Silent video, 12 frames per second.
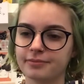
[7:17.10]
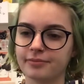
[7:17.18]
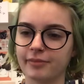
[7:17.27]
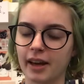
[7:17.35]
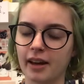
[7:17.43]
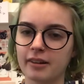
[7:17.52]

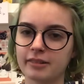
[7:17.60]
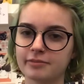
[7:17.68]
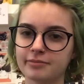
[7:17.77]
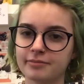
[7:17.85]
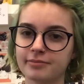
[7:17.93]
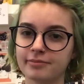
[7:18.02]
Yeah,
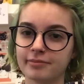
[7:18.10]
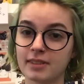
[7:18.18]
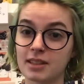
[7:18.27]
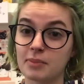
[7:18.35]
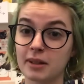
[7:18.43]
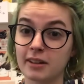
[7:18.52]
it's
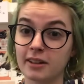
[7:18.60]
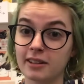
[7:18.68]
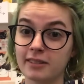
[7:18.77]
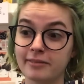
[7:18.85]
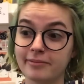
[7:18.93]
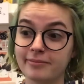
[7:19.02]
been good.
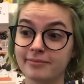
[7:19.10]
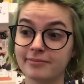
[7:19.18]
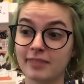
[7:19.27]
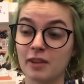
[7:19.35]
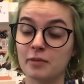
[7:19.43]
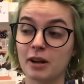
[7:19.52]

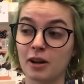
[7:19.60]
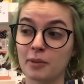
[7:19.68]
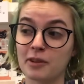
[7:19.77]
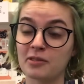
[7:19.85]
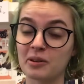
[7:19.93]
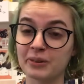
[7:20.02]
I've been on my
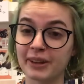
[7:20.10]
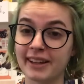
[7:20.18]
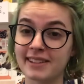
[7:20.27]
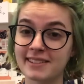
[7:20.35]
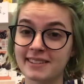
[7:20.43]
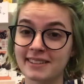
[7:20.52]
phone less.
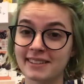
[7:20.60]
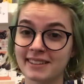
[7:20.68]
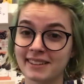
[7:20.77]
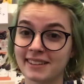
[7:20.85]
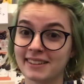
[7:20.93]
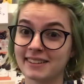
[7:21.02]

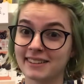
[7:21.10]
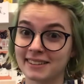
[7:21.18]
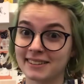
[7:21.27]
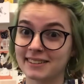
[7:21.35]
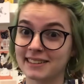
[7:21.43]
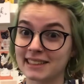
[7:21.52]

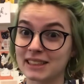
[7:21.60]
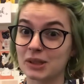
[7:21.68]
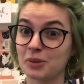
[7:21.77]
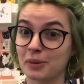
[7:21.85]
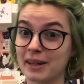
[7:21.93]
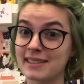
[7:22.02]
It's
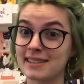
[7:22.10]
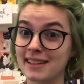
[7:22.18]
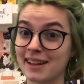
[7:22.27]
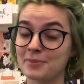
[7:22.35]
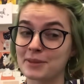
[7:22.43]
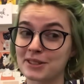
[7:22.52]
crazy how
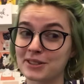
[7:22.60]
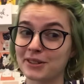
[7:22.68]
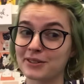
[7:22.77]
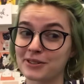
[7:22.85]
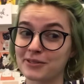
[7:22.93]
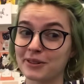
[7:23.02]
much you're on
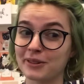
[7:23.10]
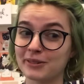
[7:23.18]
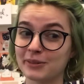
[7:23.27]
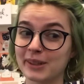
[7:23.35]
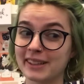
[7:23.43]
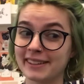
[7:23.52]
your phone
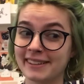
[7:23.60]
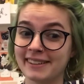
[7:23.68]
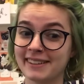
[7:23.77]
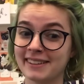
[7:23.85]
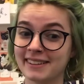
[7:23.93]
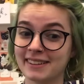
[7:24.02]
when
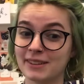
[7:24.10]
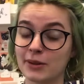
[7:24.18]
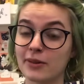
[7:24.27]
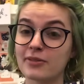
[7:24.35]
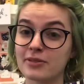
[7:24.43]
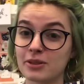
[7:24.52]
you have
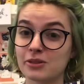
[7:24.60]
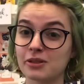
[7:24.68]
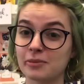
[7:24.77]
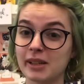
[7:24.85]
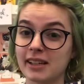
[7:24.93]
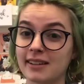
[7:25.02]
social
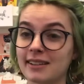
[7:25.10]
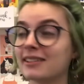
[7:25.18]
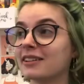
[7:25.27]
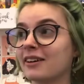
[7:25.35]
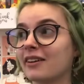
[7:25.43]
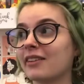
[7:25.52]
media
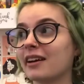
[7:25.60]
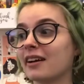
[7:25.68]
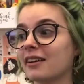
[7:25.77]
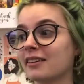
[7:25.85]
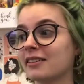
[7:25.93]
on there.